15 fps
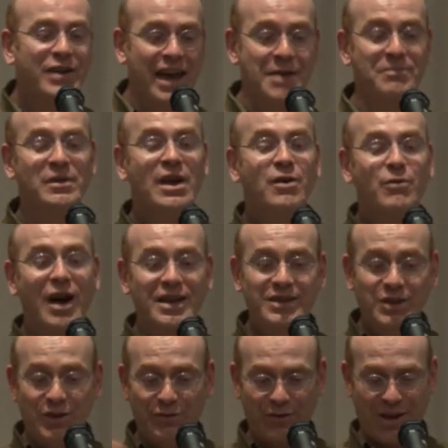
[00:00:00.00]
okay, right,
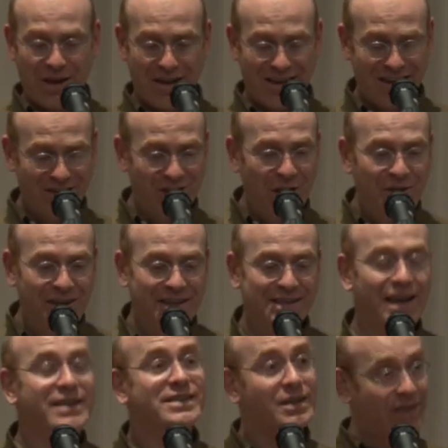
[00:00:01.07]
sort of uh, joking
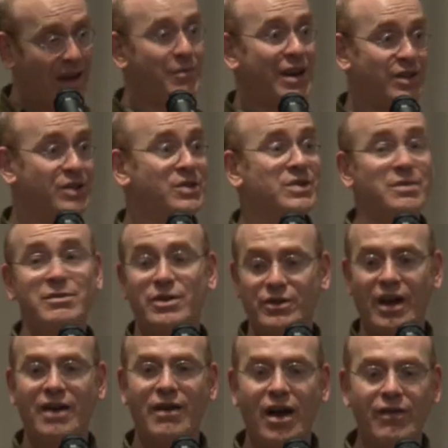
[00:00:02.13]
aside, so can we actually do something
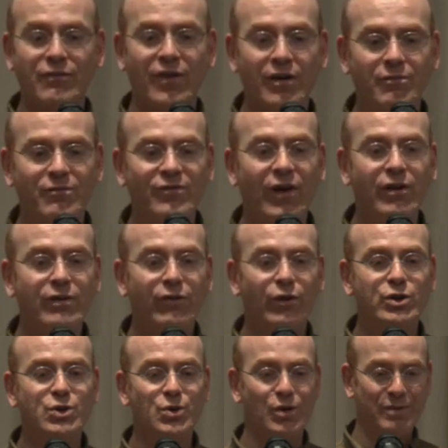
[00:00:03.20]
useful? I, have a very, very
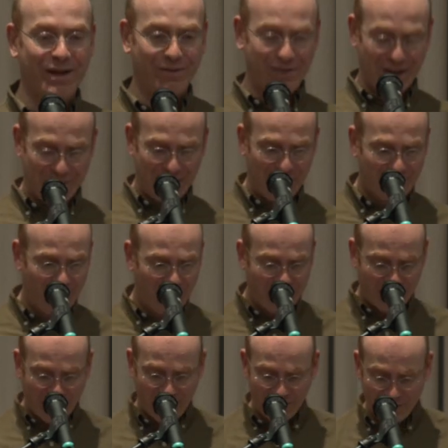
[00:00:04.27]
short amount of time left, so I'm,
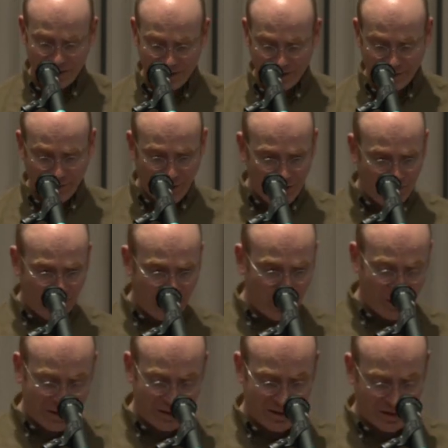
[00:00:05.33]
gonna, I'm very, very
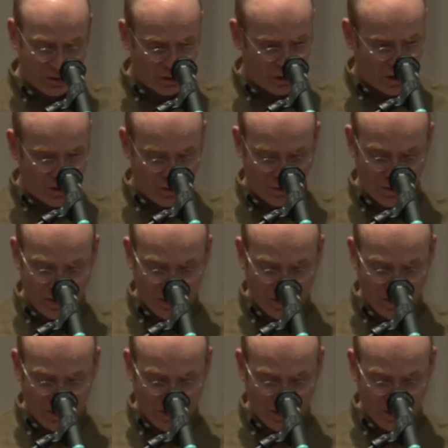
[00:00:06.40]
quickly going to show